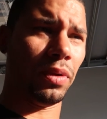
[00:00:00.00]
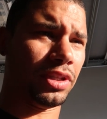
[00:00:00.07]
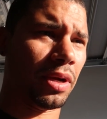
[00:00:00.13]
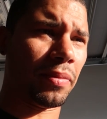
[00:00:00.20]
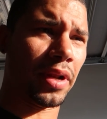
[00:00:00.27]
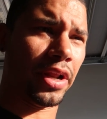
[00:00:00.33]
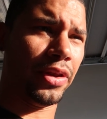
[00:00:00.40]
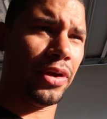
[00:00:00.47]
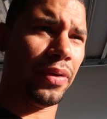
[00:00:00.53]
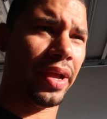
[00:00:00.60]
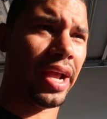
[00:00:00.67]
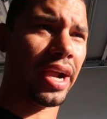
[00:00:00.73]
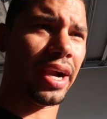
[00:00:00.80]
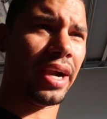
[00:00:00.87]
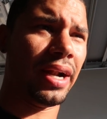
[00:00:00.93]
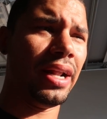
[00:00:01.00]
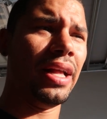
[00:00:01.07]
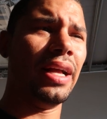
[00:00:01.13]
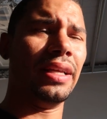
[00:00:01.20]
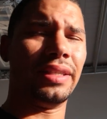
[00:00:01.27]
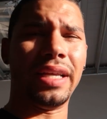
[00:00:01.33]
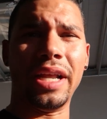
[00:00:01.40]
which I'm going to do here,
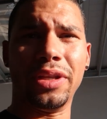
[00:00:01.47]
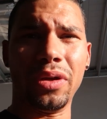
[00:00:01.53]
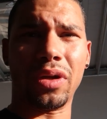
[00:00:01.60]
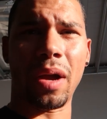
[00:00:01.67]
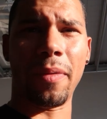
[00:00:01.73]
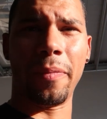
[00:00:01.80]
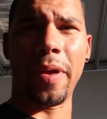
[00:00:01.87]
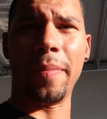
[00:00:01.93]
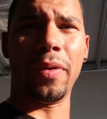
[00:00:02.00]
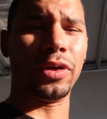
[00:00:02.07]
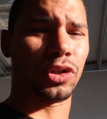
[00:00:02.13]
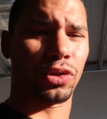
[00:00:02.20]
send to a couple people.